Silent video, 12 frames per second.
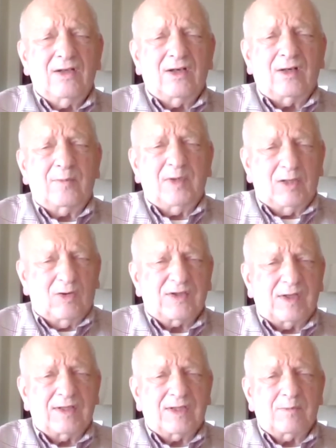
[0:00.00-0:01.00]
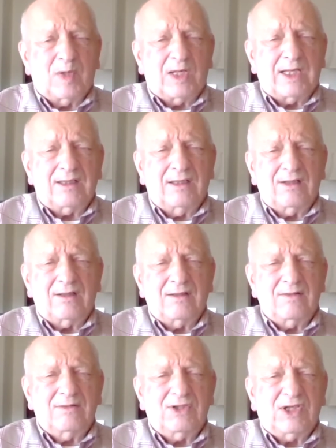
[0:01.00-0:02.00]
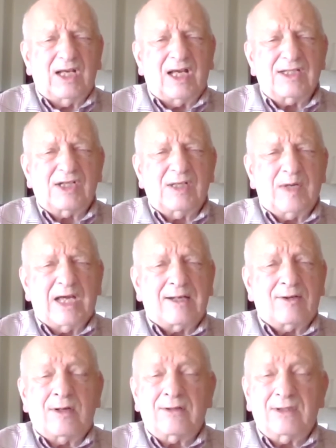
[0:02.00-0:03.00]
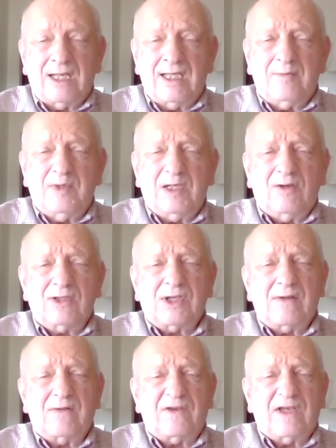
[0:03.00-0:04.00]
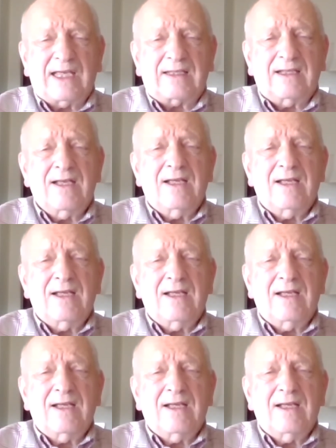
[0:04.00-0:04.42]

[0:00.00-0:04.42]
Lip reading: Because of my CIC background, and because of the fact